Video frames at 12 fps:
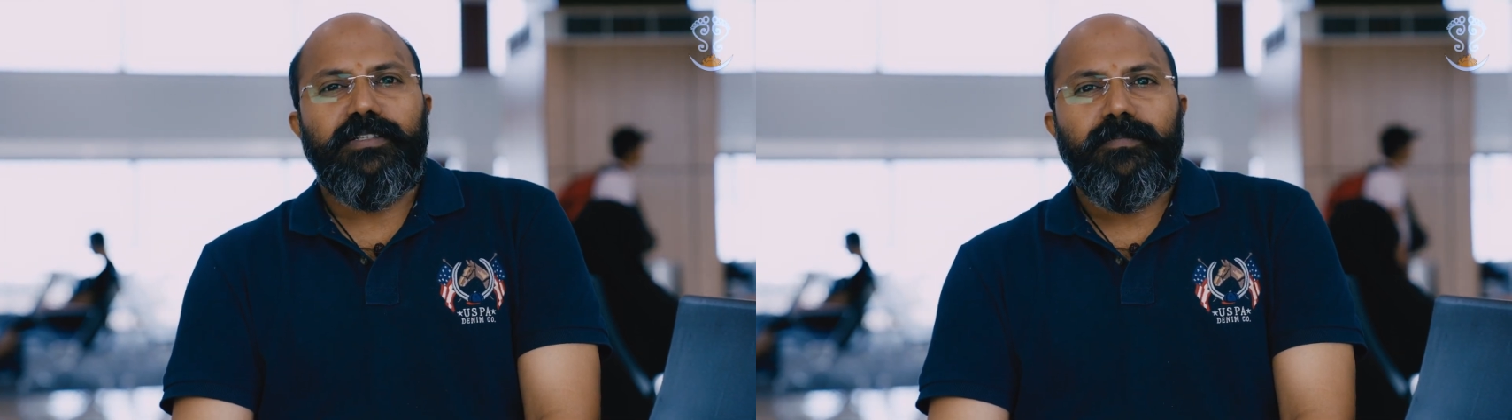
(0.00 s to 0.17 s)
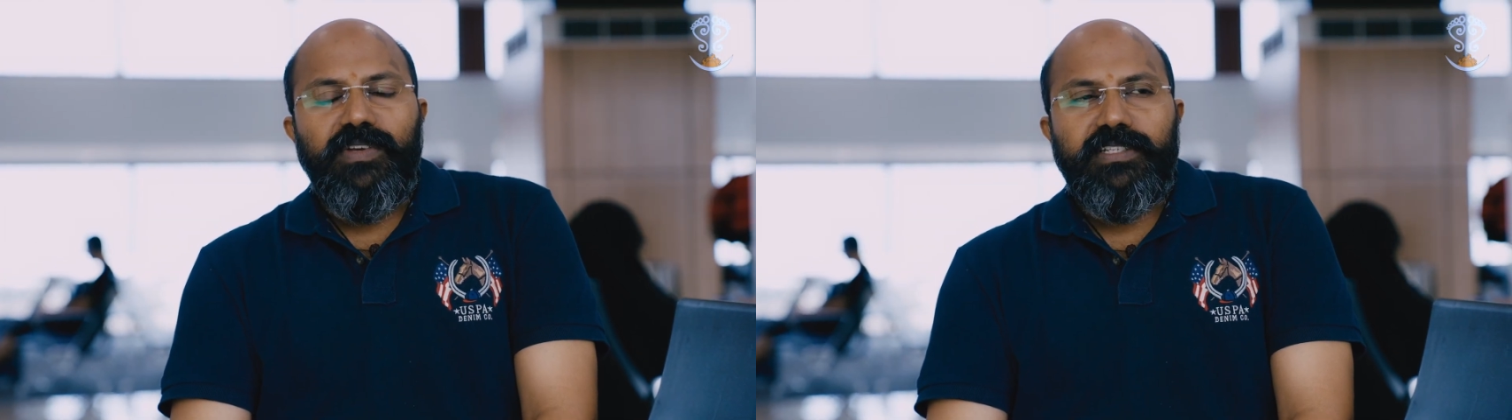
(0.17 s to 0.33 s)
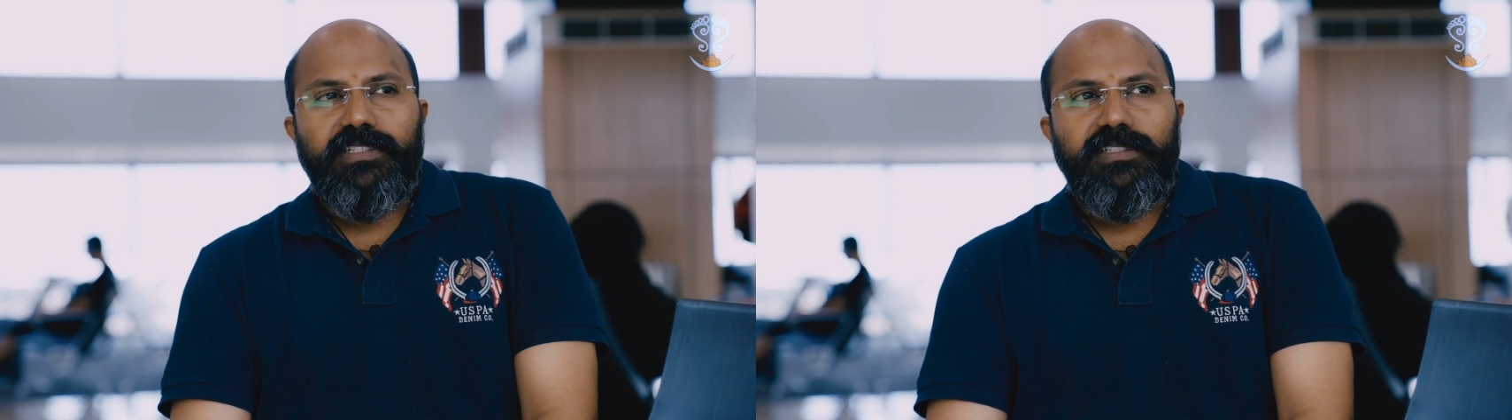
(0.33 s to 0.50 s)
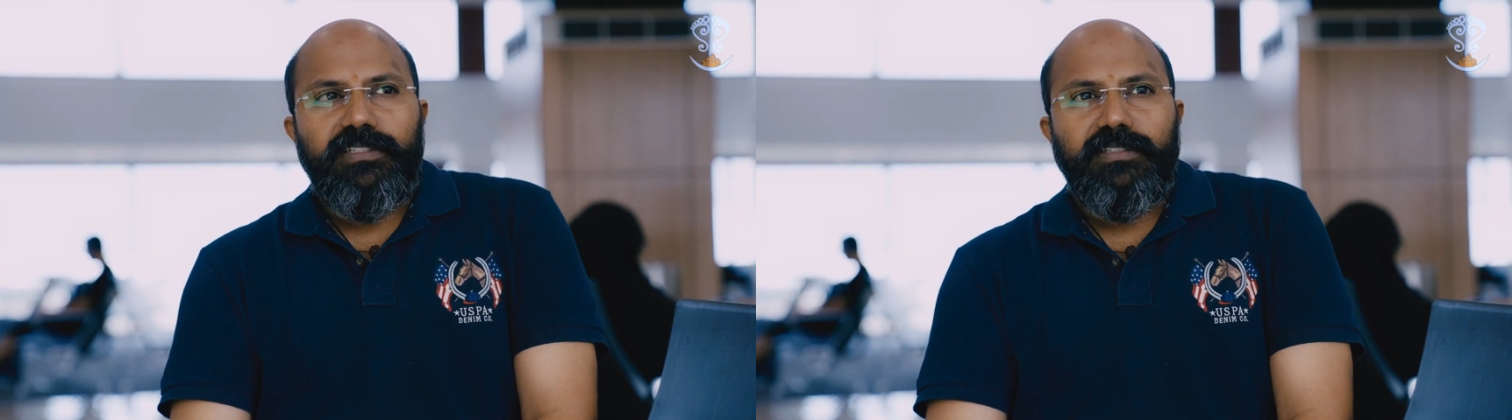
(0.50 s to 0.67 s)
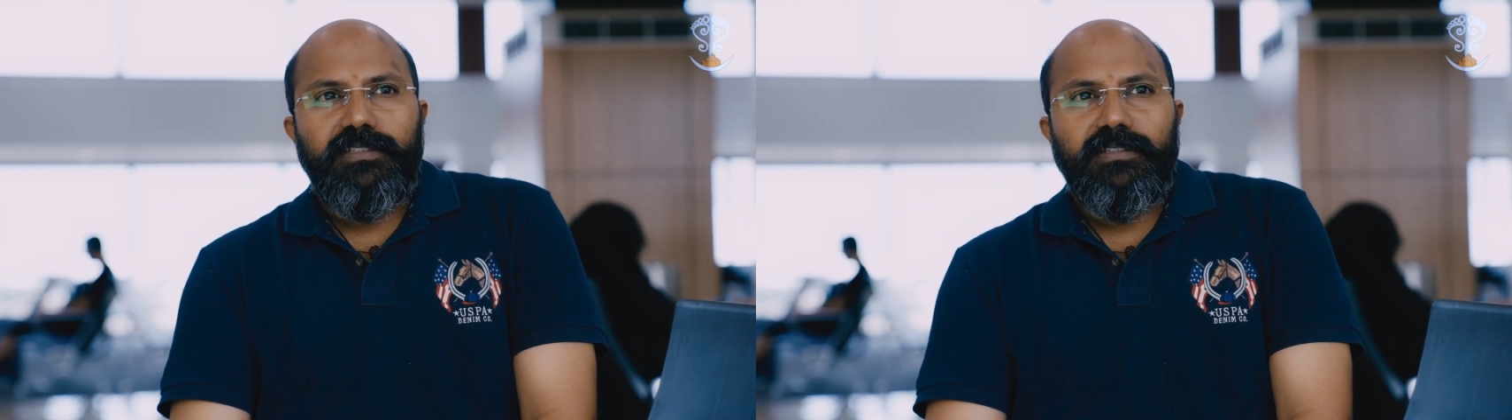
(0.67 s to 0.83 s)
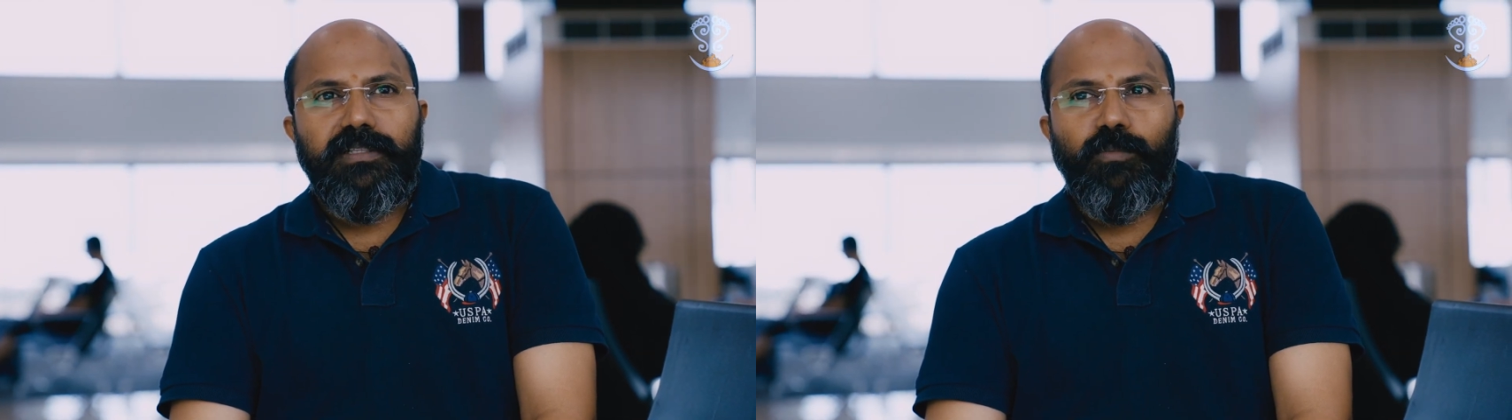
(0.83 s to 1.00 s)
which
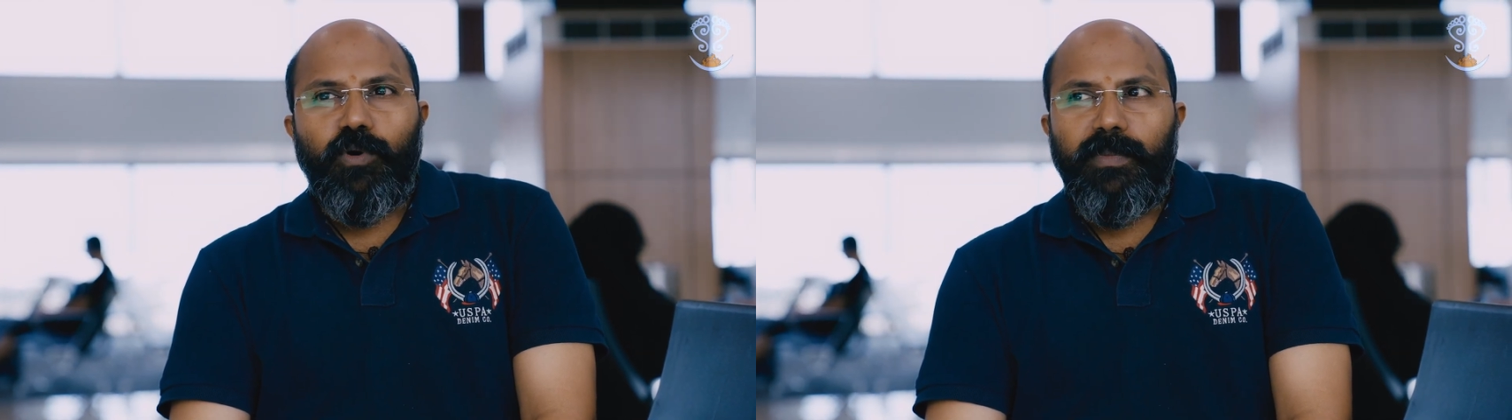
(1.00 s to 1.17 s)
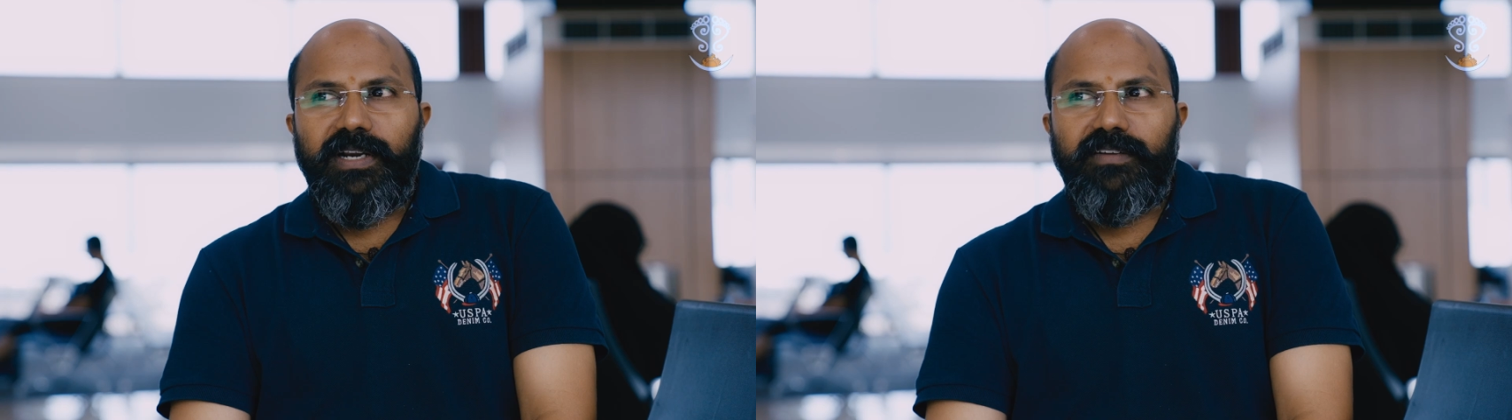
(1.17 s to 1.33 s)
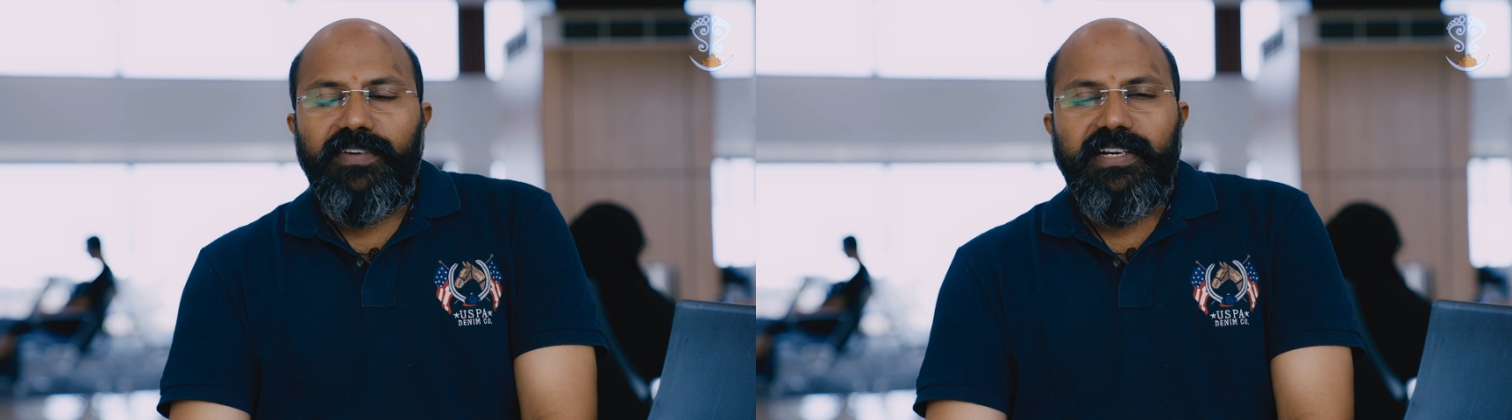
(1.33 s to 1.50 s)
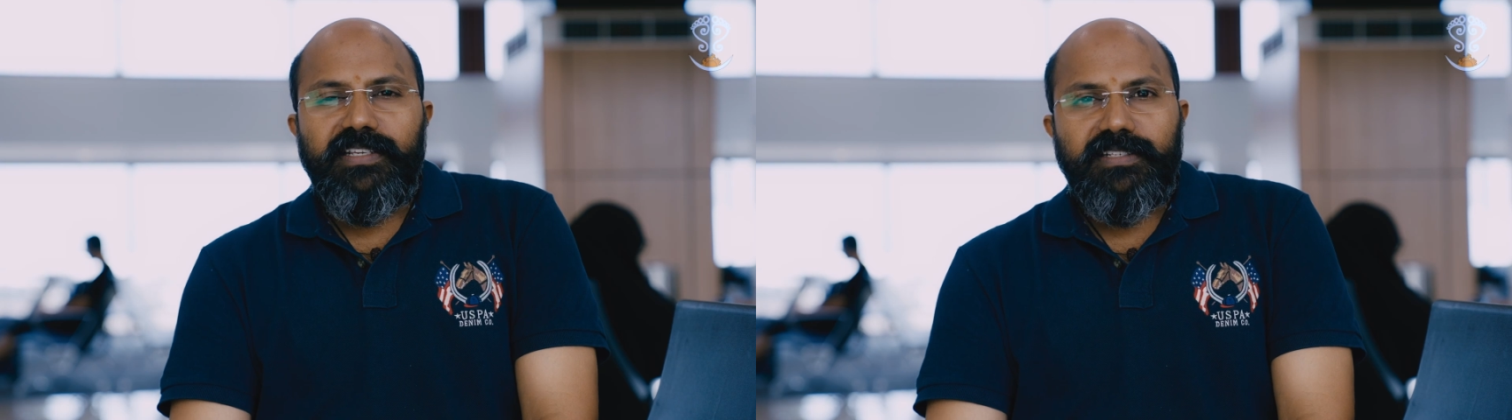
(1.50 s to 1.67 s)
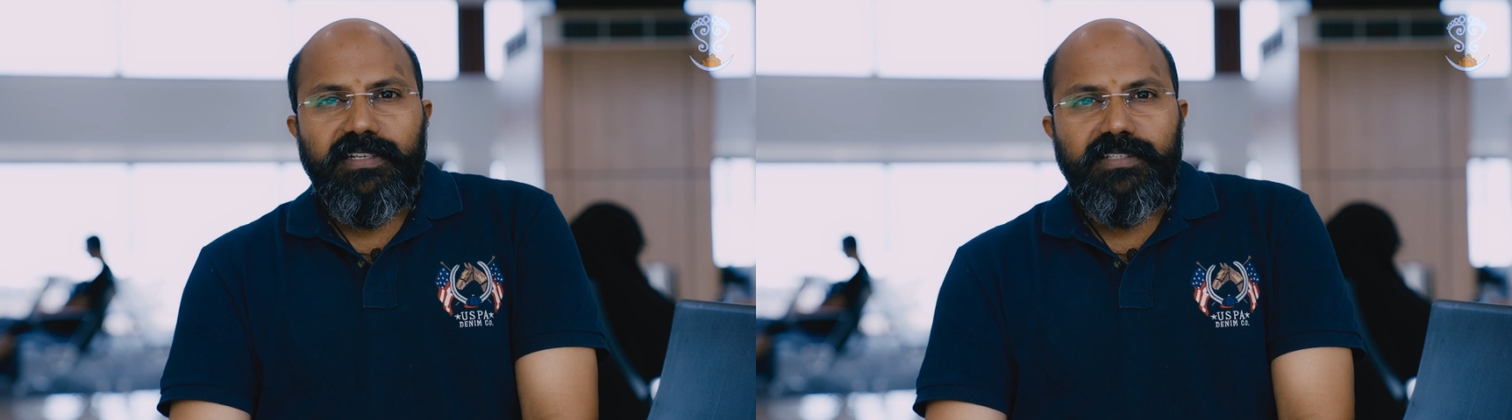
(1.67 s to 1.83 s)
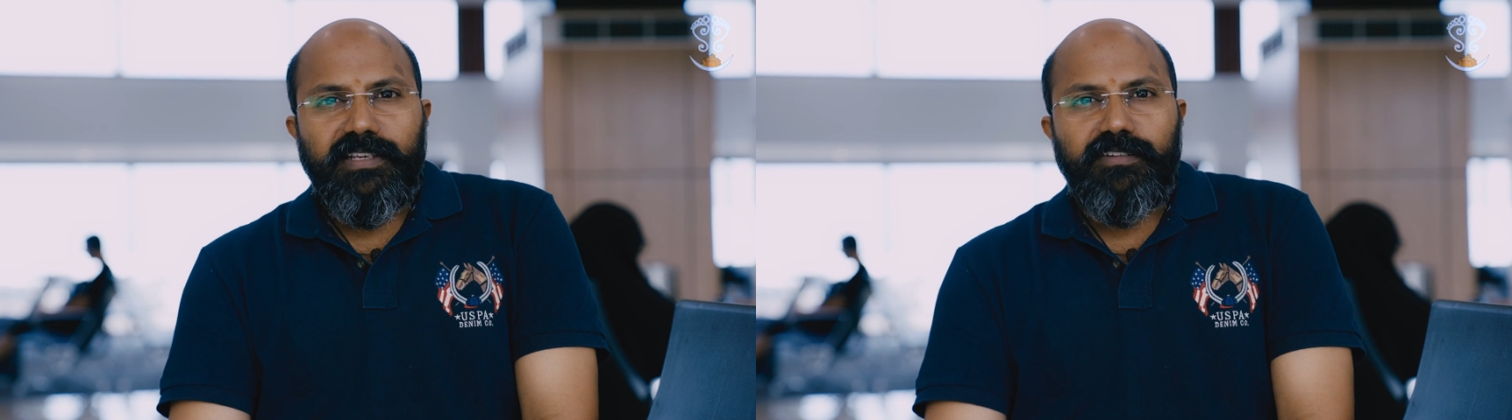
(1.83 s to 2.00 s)
the moment we
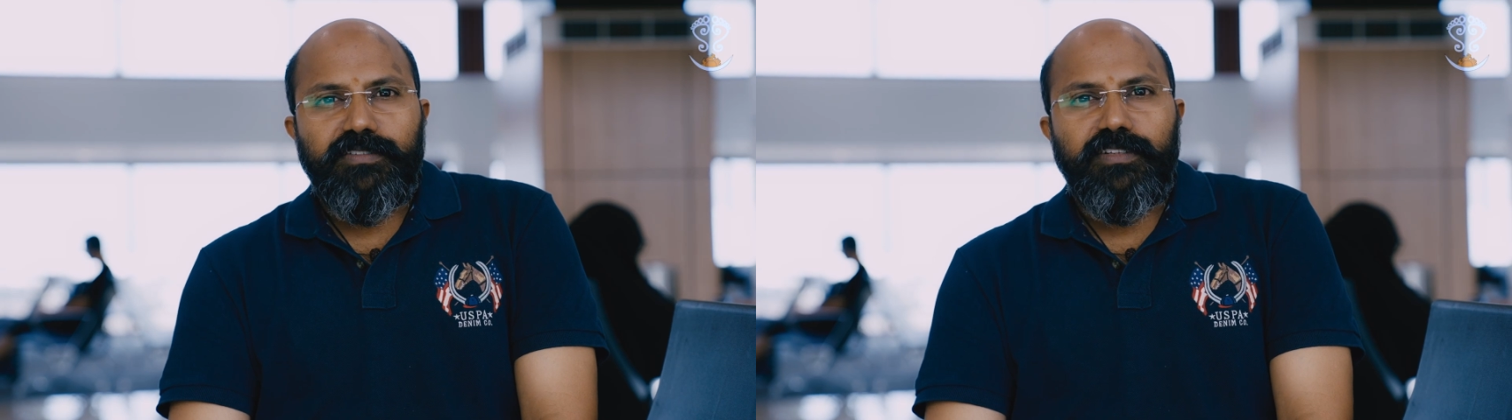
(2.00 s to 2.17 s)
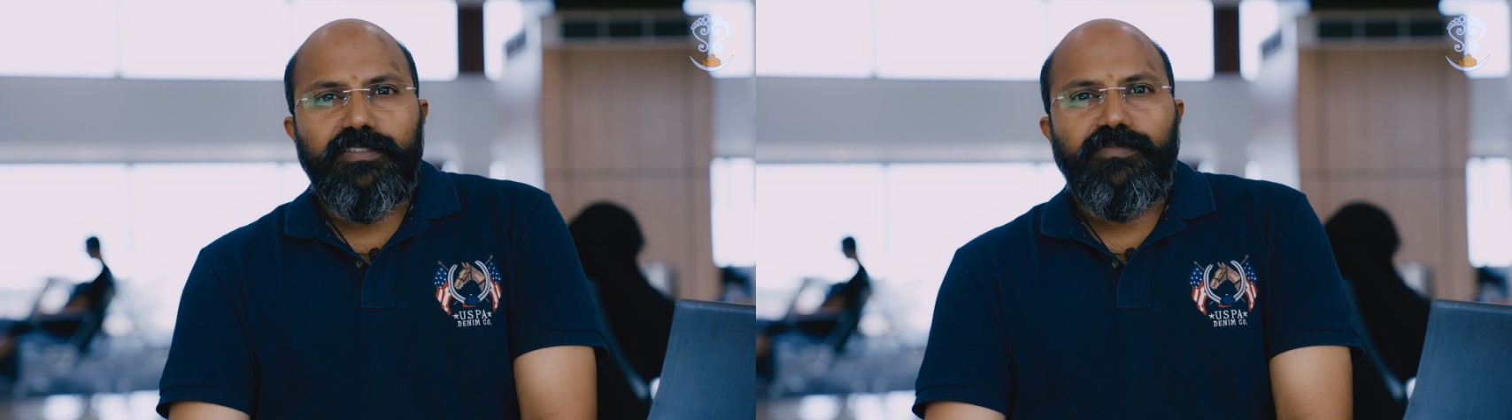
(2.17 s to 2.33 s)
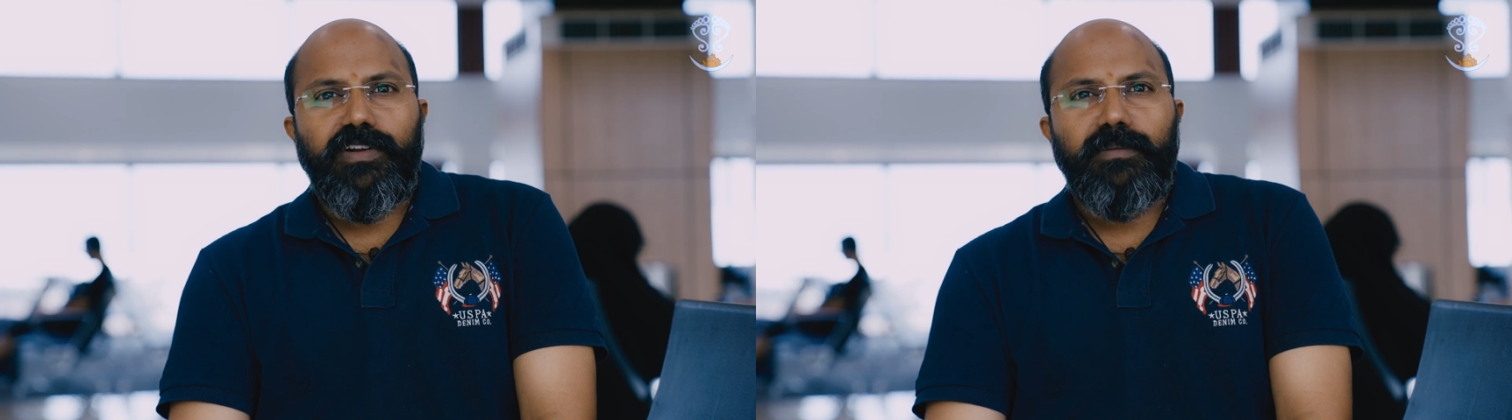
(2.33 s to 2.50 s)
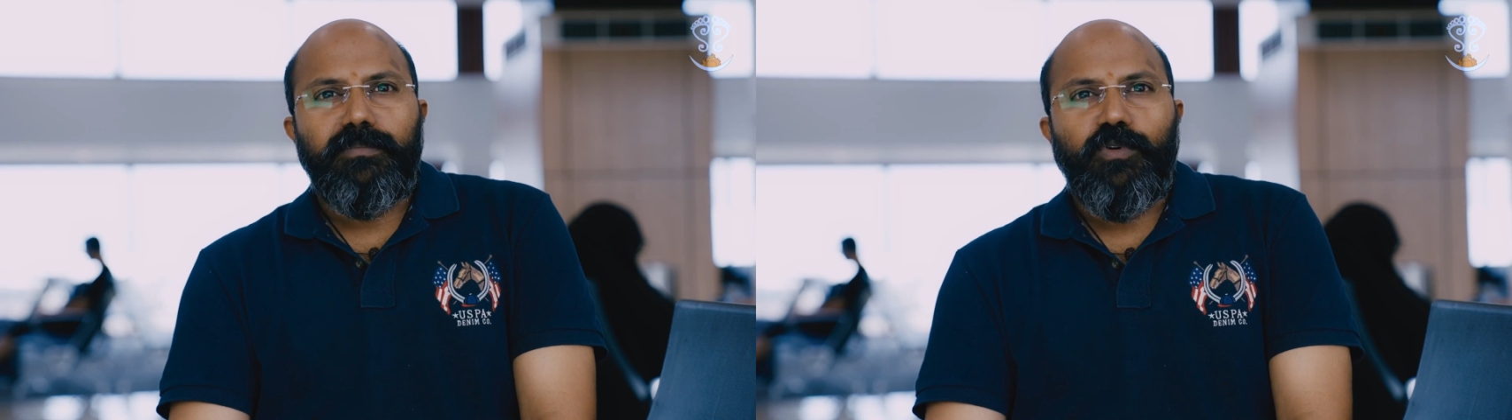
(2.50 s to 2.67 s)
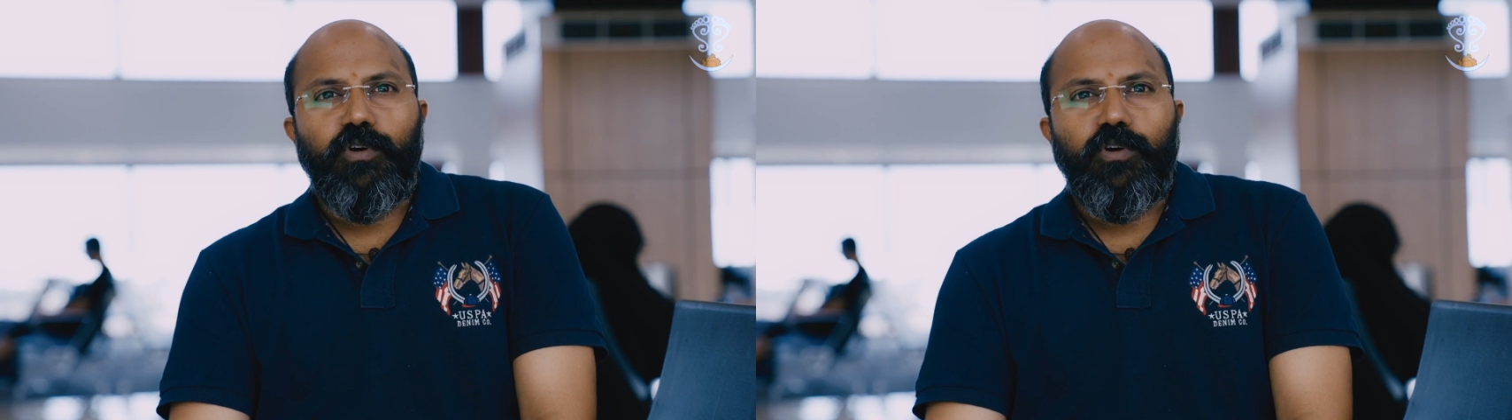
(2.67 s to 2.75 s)
distance ourselves from